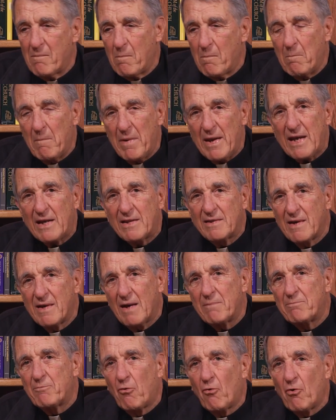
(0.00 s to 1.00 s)
make
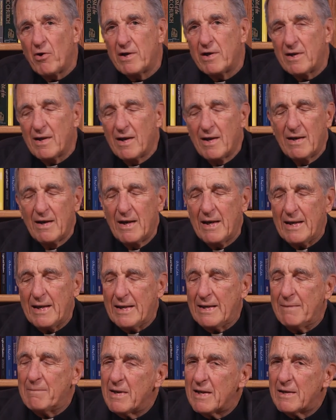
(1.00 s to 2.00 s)
that point.
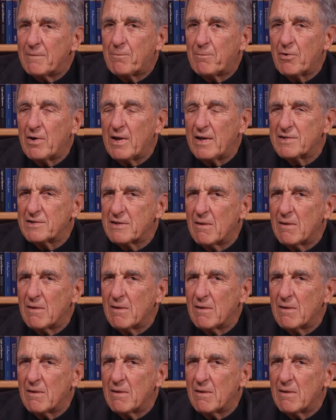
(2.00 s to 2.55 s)
He made it